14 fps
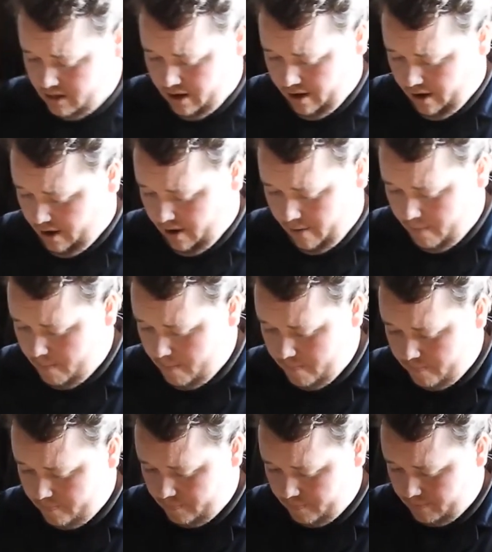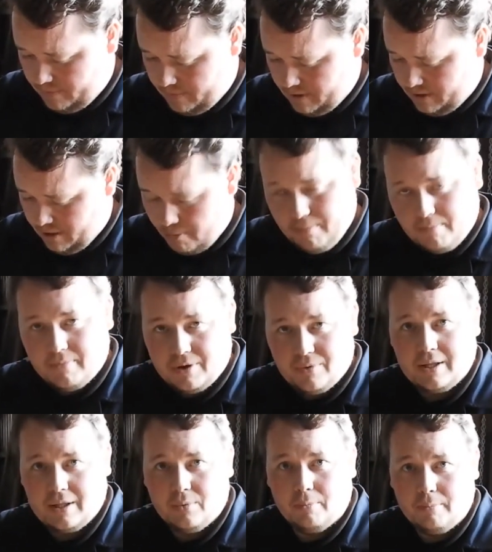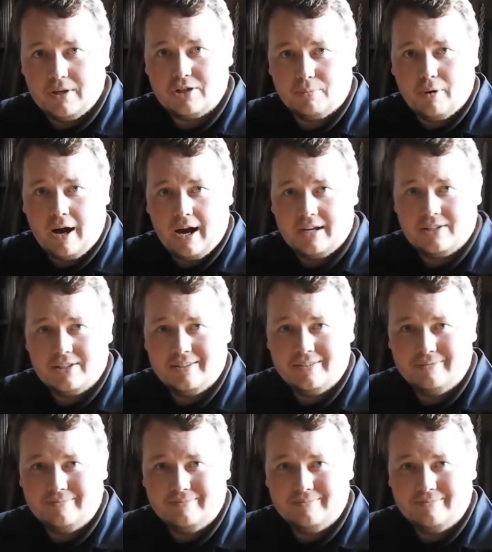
You really would be surprised.